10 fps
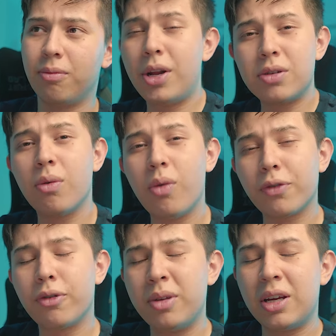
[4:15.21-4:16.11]
but this one
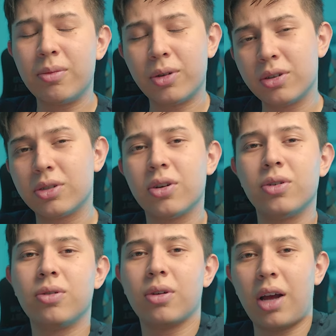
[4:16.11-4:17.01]
worked for me and I'm gonna show
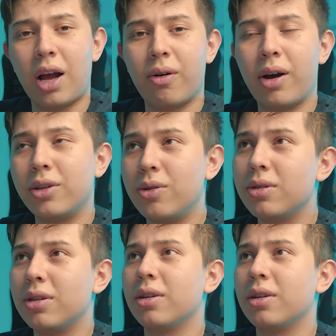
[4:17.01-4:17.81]
you how I used